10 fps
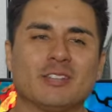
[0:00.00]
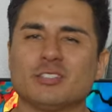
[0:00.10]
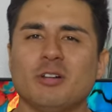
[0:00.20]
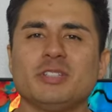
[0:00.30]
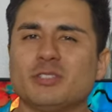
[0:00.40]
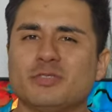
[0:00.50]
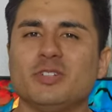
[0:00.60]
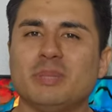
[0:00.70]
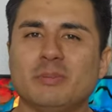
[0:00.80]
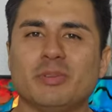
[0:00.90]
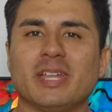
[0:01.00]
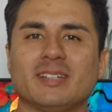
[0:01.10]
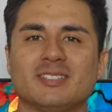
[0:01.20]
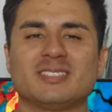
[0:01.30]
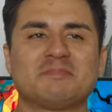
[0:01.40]
there's always those few people
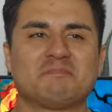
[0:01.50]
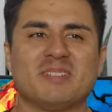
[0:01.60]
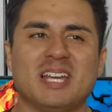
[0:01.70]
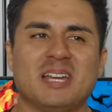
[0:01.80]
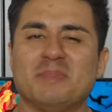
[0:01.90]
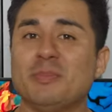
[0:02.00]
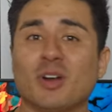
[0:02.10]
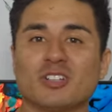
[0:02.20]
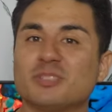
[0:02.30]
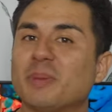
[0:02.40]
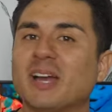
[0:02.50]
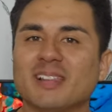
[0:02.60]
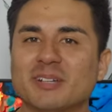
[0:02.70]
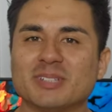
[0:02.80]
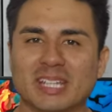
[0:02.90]
that just maybe aren't
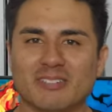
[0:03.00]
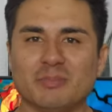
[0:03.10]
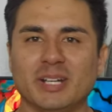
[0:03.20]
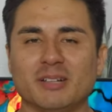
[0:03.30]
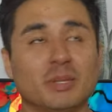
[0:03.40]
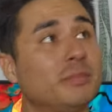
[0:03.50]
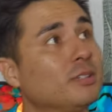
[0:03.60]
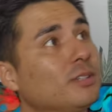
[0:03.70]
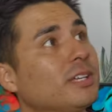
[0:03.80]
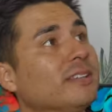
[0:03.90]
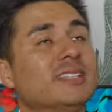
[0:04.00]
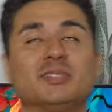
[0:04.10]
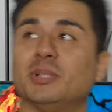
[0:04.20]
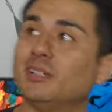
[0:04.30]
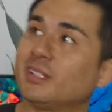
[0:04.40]
smiling with everybody, or maybe they're looking
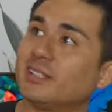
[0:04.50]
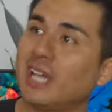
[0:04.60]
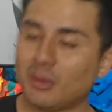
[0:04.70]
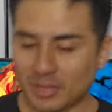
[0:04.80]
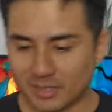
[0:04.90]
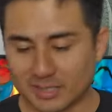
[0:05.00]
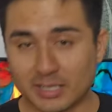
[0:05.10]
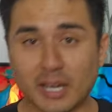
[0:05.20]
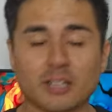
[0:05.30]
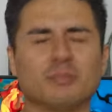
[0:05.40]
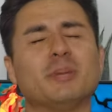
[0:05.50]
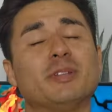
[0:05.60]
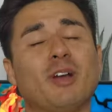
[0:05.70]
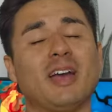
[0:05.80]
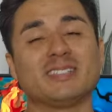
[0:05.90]
this way, looking that way, looking down, or
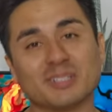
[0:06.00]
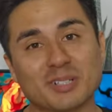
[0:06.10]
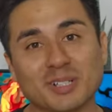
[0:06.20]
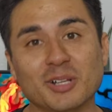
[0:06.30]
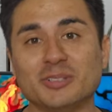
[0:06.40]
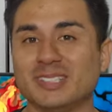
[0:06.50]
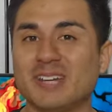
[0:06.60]
maybe their eyes are closed.